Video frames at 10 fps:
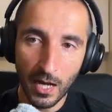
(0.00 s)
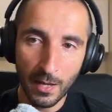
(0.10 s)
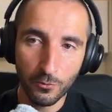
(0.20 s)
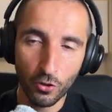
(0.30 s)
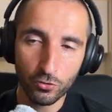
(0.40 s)

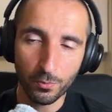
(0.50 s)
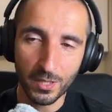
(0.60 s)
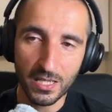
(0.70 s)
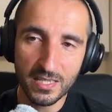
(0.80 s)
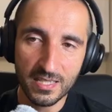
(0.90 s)
I'm going to be
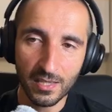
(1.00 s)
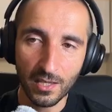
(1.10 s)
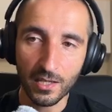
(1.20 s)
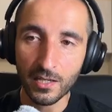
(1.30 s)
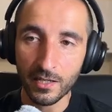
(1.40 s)

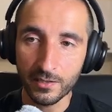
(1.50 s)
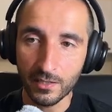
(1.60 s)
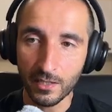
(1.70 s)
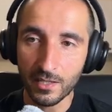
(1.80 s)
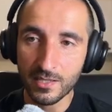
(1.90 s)
setting
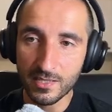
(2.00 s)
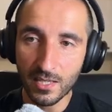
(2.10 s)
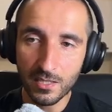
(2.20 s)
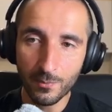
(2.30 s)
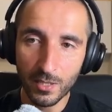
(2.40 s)
the
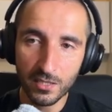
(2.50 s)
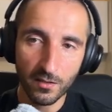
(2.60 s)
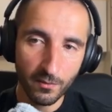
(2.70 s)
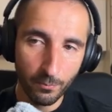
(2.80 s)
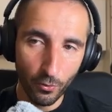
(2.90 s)
sentiment
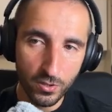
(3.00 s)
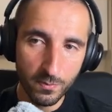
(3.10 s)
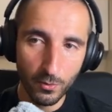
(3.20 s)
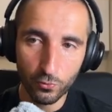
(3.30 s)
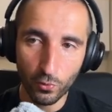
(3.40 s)

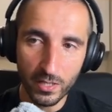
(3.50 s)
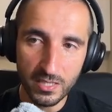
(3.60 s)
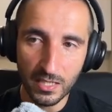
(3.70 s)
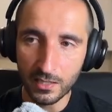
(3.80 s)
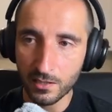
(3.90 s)
possible to
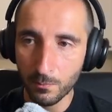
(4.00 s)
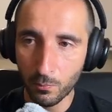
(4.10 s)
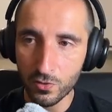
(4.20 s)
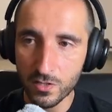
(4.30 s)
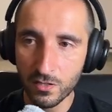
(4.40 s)
extract
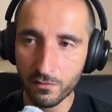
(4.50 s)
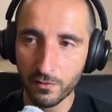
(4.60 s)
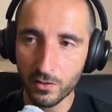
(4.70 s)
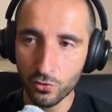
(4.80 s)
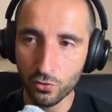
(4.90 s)
positive,
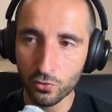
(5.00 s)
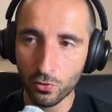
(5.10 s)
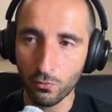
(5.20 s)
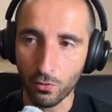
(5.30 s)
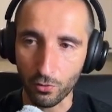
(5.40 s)

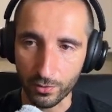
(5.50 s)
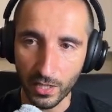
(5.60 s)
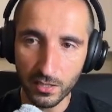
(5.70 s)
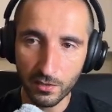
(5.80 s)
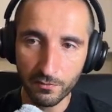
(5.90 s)
neutral or
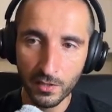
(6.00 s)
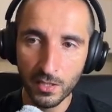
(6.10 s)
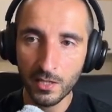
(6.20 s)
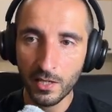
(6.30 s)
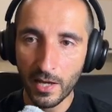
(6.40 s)
negative
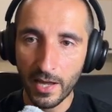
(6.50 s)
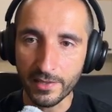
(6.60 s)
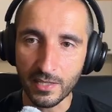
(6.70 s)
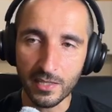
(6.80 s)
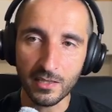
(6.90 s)

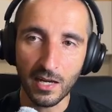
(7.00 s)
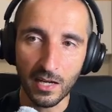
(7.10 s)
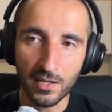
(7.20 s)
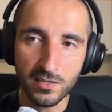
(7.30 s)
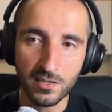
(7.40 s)
and then a
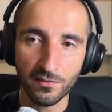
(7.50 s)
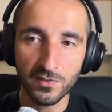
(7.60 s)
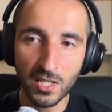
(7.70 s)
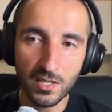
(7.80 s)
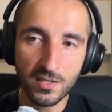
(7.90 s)
list of
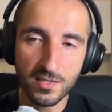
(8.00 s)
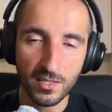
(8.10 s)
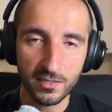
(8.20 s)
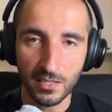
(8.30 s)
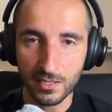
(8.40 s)
tickers
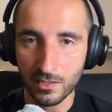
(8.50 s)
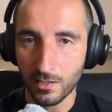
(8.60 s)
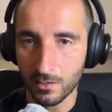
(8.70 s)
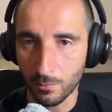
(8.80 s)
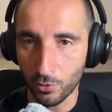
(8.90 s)
that
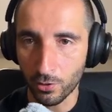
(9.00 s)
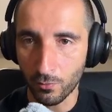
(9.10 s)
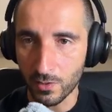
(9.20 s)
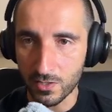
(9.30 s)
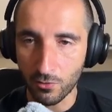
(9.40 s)
the
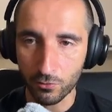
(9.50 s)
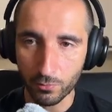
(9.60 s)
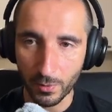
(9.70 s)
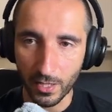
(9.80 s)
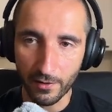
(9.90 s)
model is going to
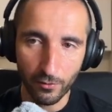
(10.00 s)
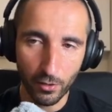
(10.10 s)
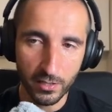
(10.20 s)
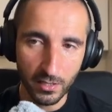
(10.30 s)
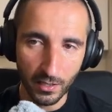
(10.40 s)
be
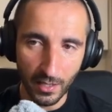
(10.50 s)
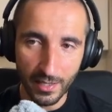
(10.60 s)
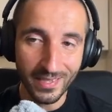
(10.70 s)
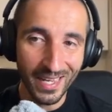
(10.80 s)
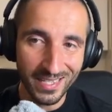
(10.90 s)
evaluating
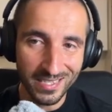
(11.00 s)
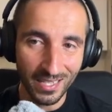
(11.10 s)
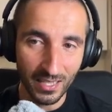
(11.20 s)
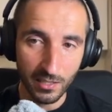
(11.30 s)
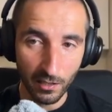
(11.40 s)
and
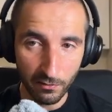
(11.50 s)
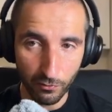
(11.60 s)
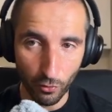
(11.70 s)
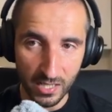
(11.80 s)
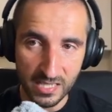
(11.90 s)
extracting
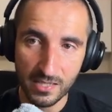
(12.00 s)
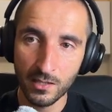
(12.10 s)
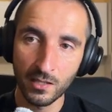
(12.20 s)
for us.